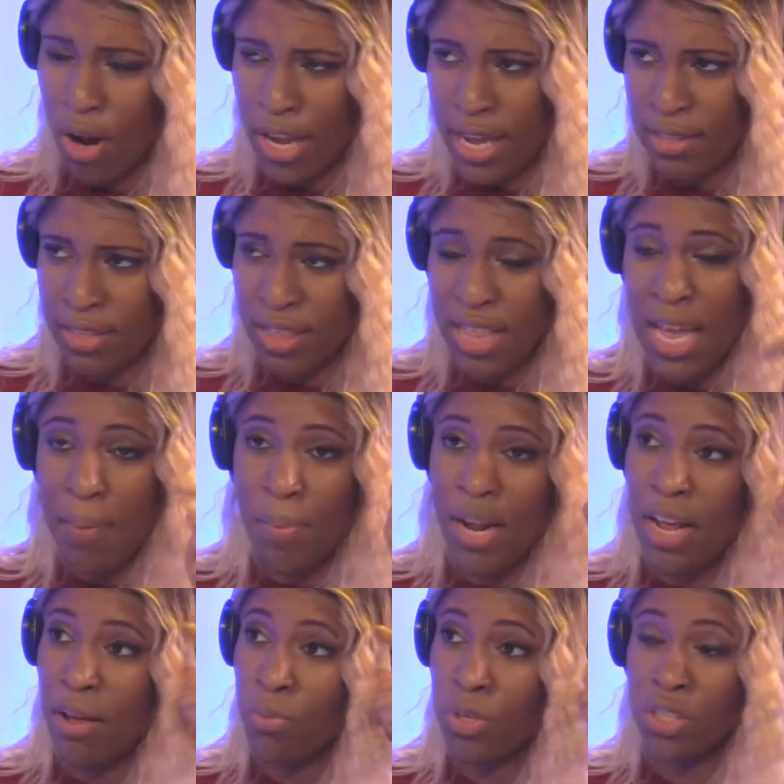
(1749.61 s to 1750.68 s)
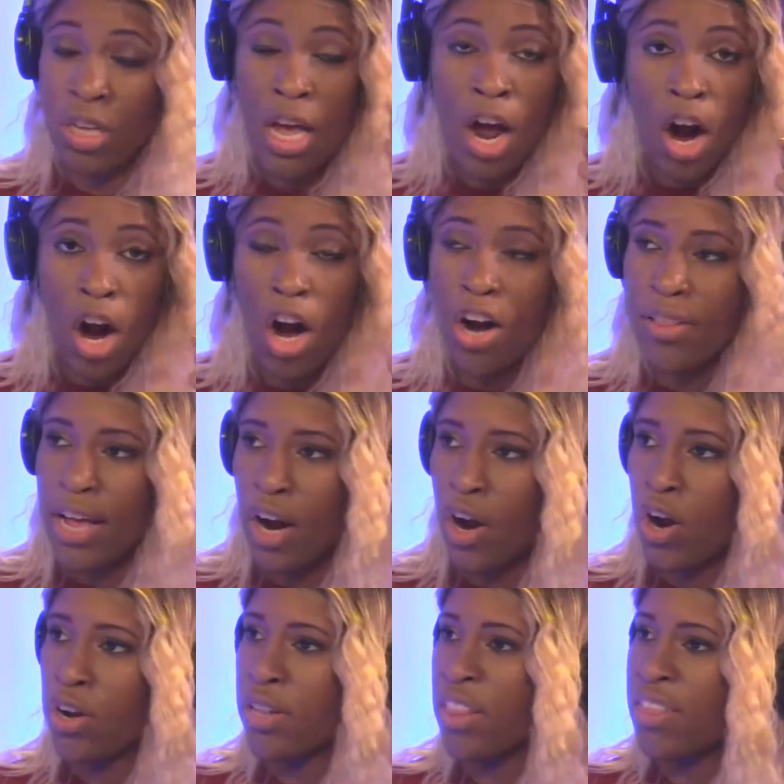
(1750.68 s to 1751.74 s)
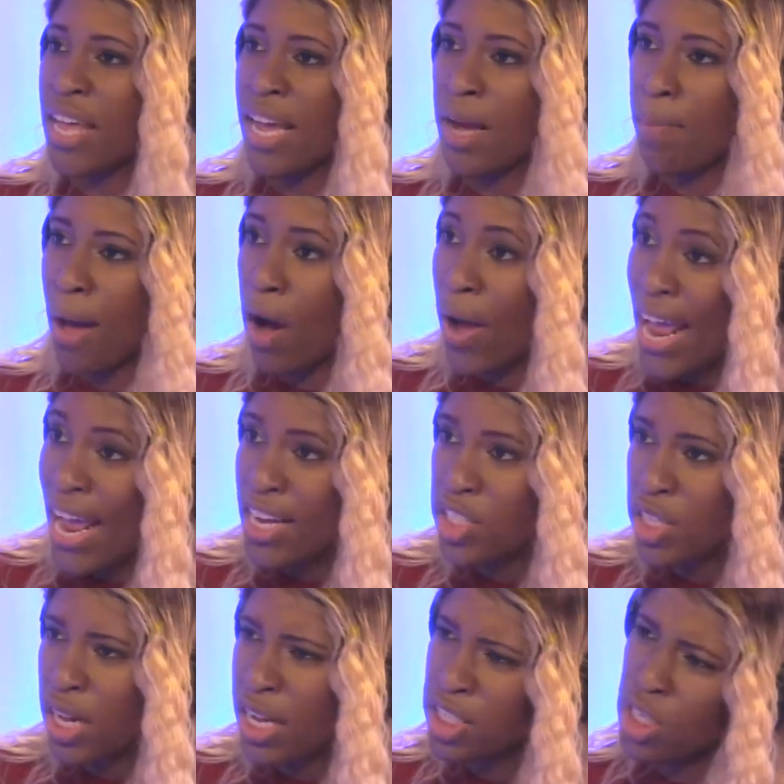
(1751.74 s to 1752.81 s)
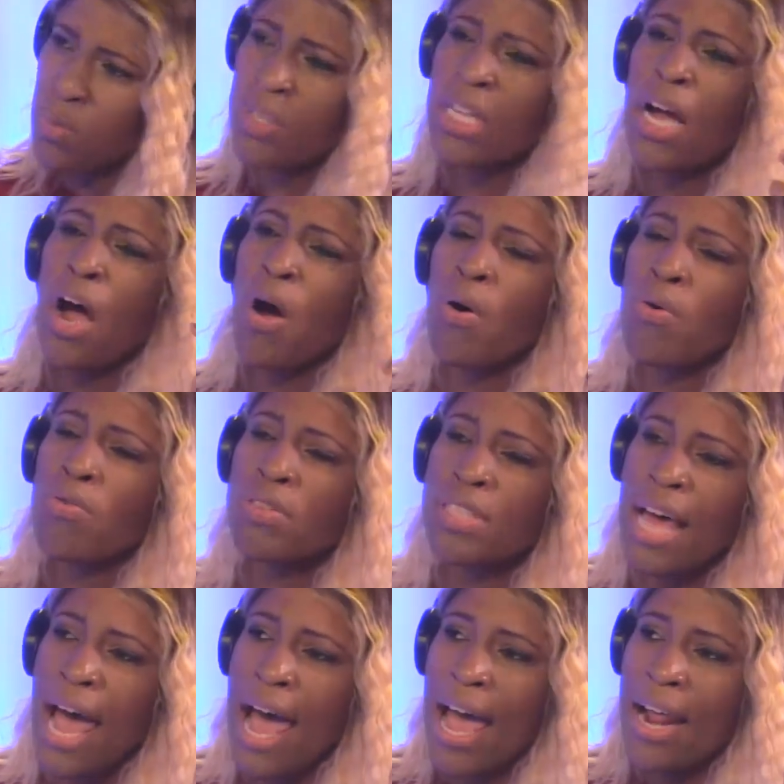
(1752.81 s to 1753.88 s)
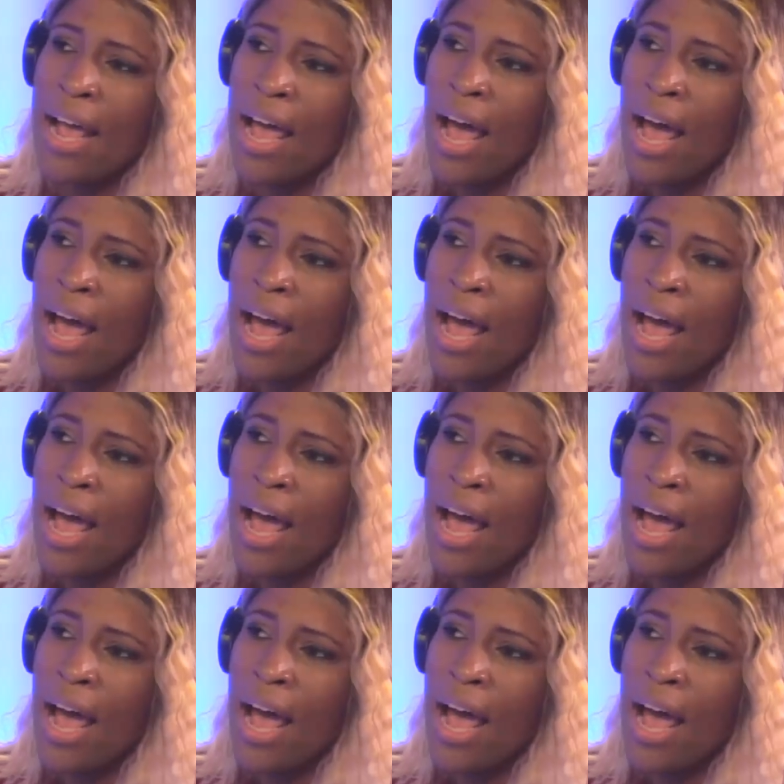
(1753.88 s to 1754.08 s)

against the thing, but it was her that heard the thing about Angela. And she was like, oh, who's that?